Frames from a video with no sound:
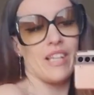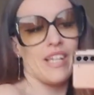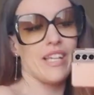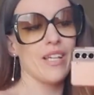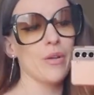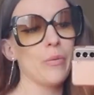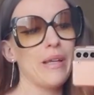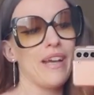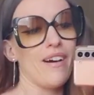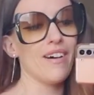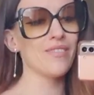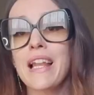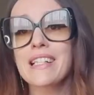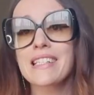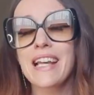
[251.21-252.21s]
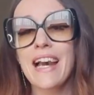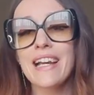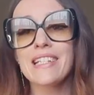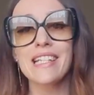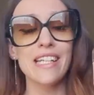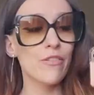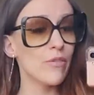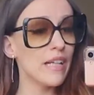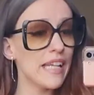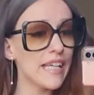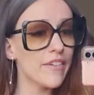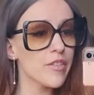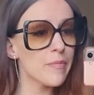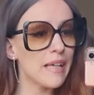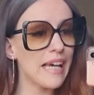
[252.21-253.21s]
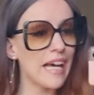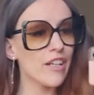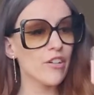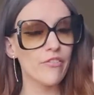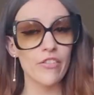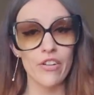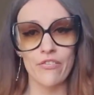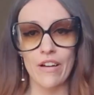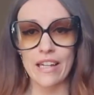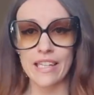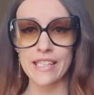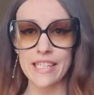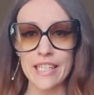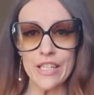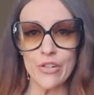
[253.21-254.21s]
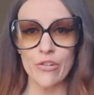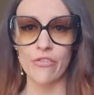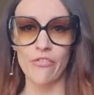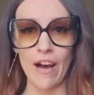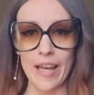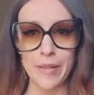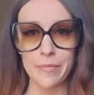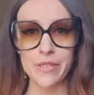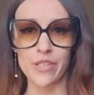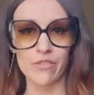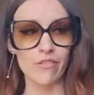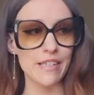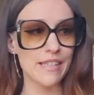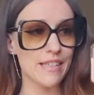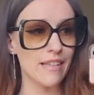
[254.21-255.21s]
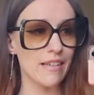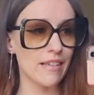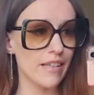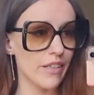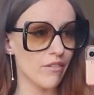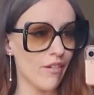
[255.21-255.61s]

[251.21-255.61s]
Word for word: Here we are. Plus, guys, it really gives me kind of Valentino vibes recently,